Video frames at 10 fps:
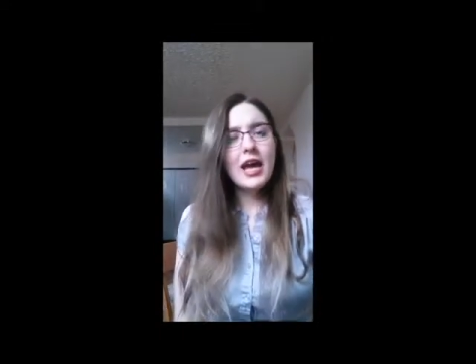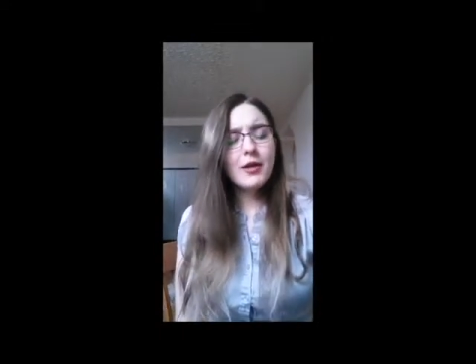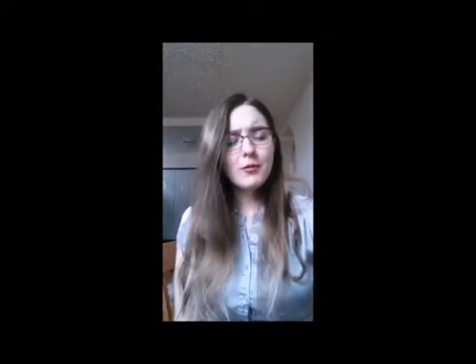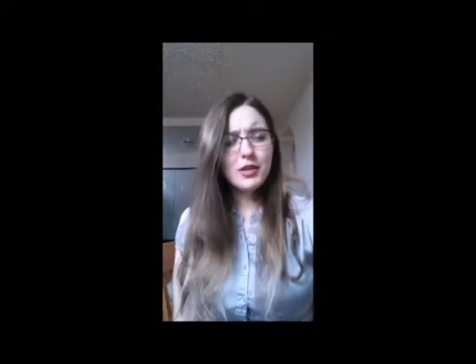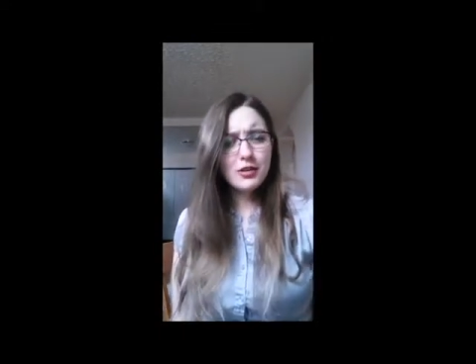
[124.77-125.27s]

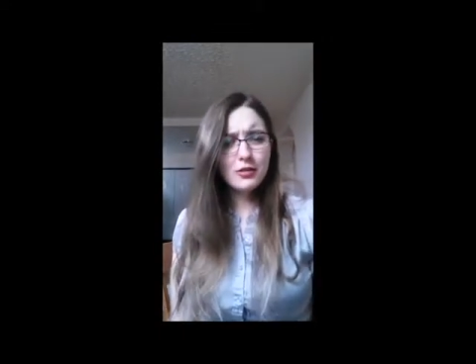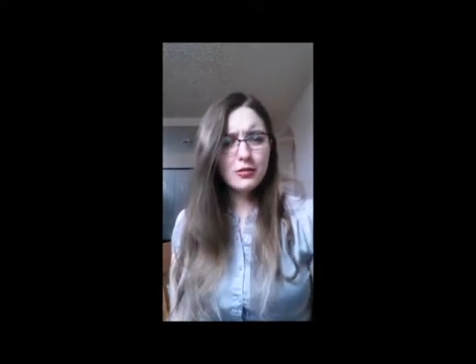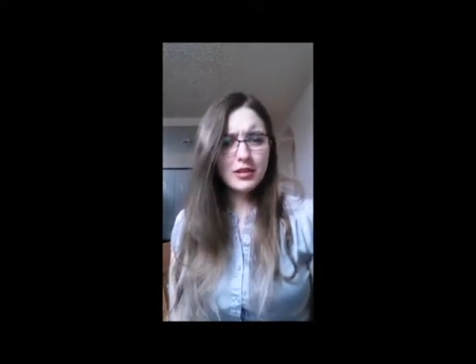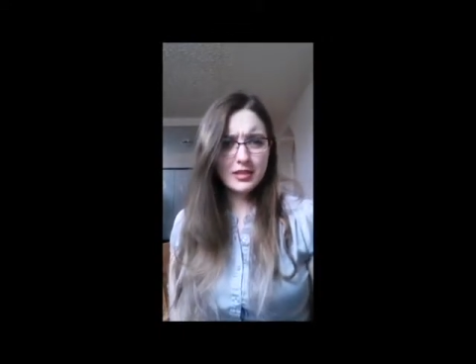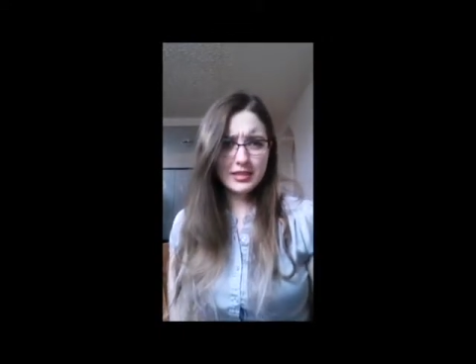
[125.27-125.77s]
and we
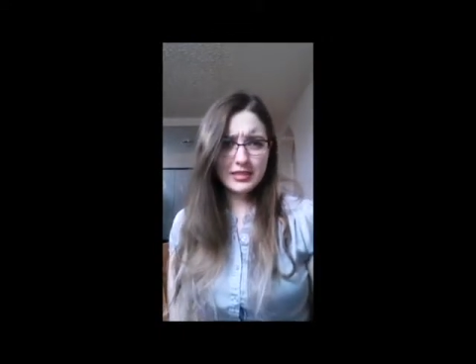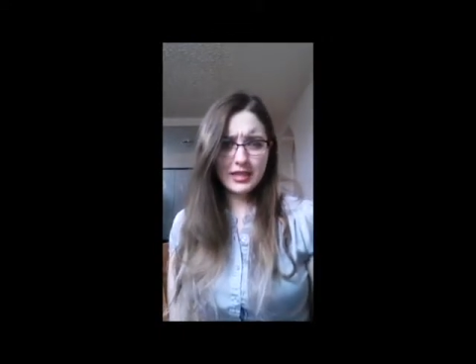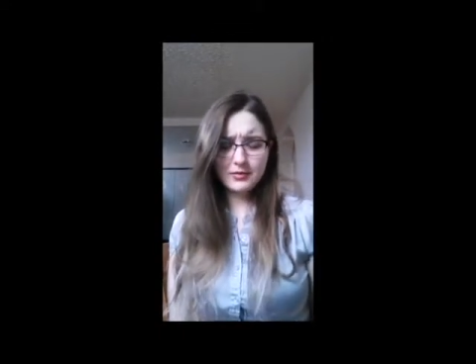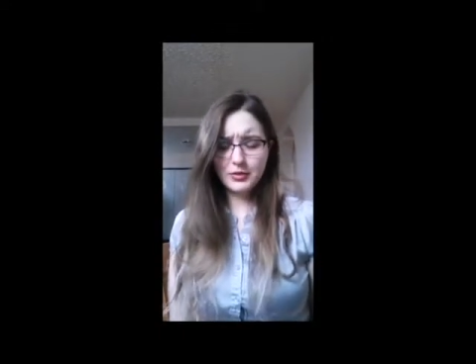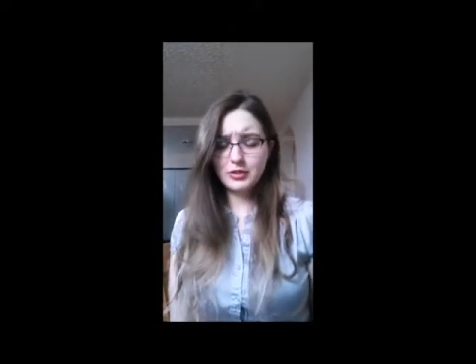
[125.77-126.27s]
know that these
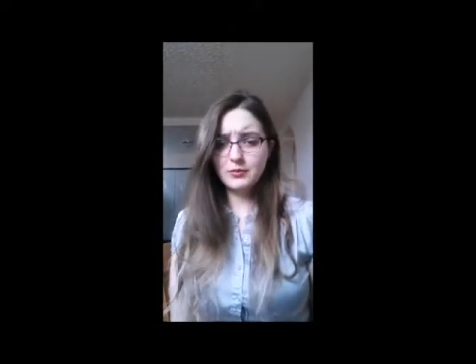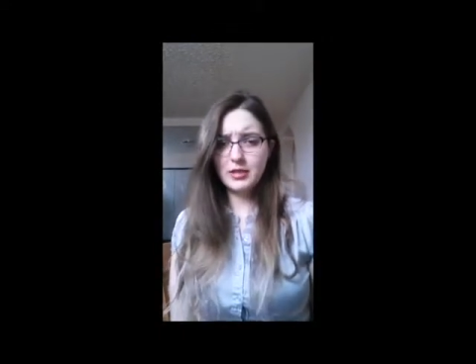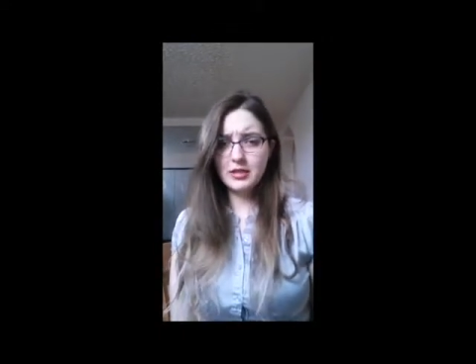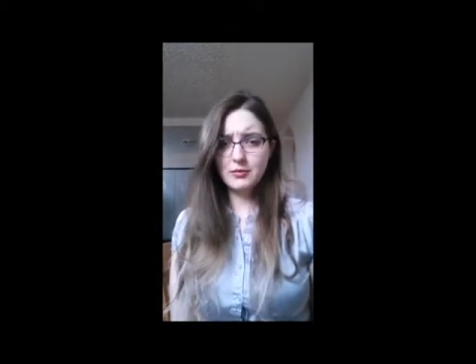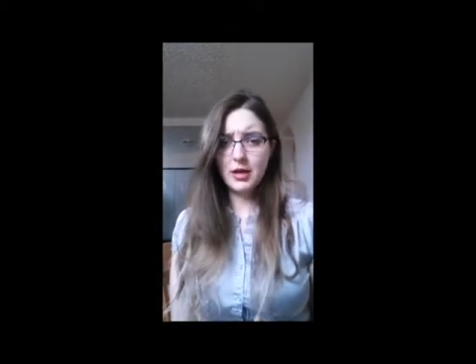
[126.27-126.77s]
animals are
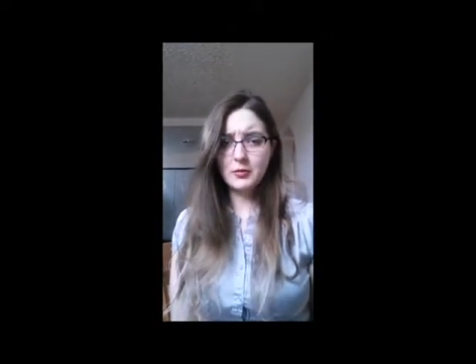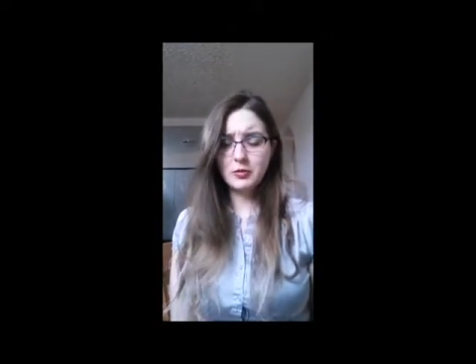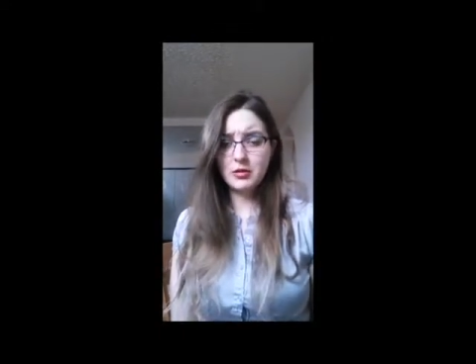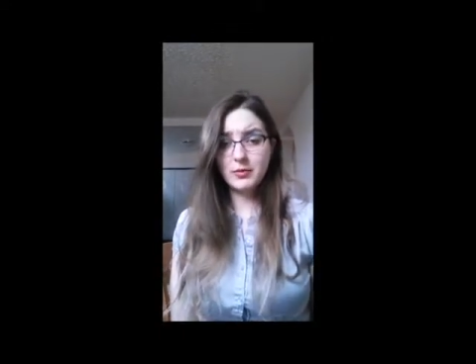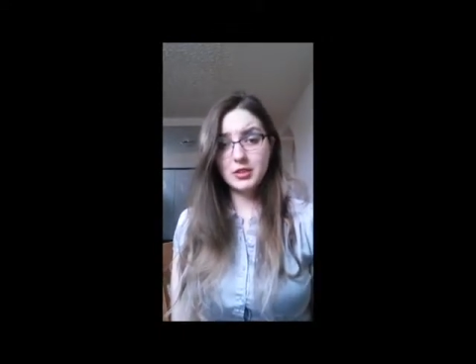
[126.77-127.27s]
being
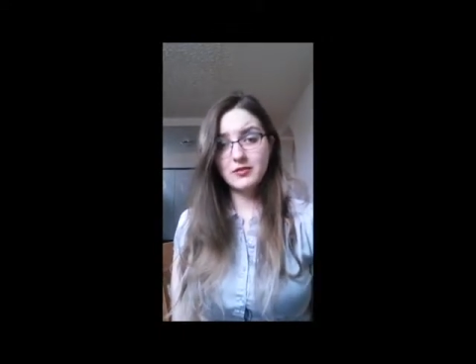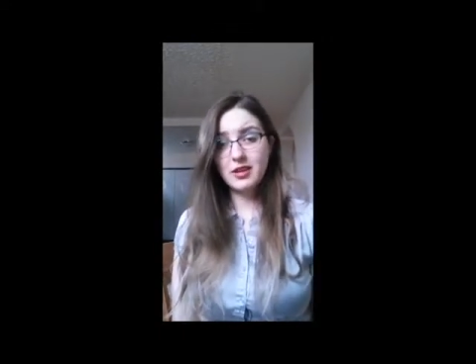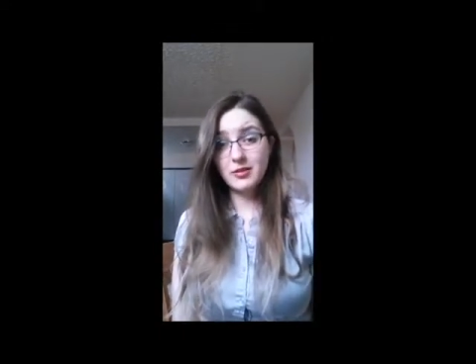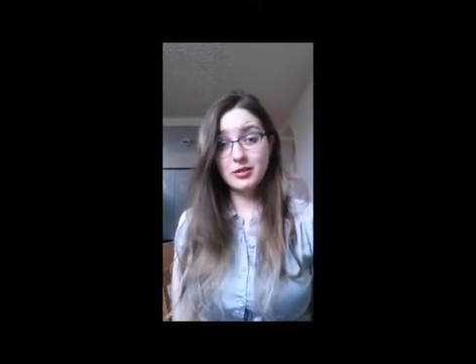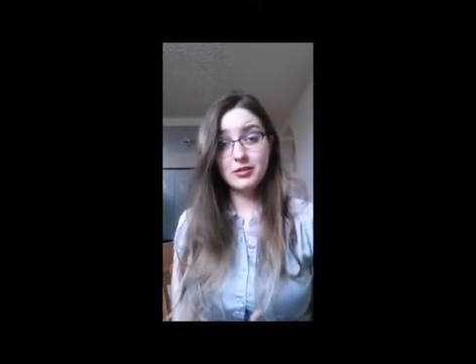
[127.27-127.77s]
pumped with a bunch of
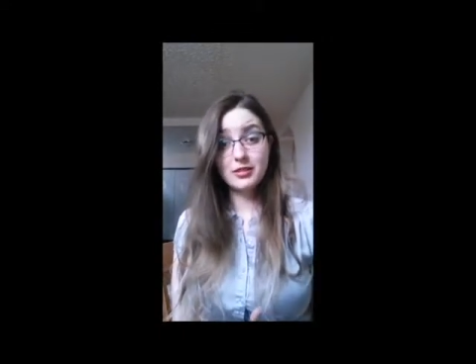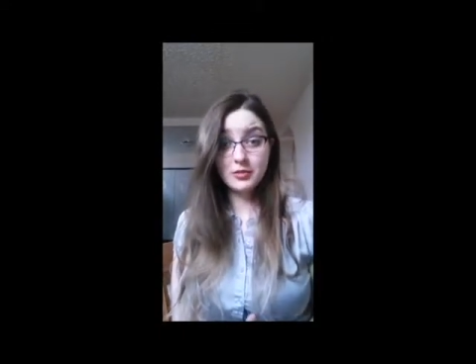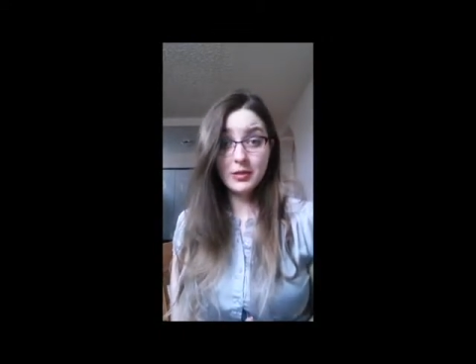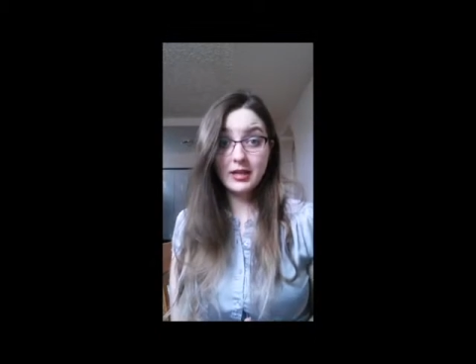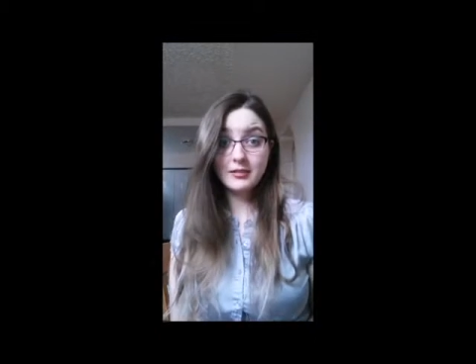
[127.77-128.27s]
chemicals
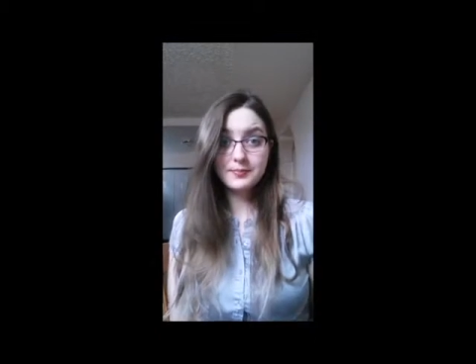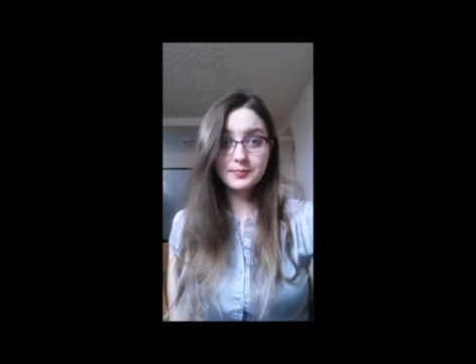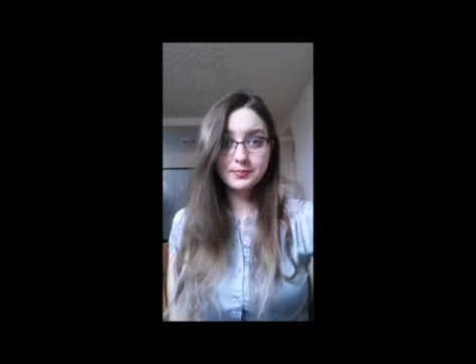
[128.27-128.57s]
as well.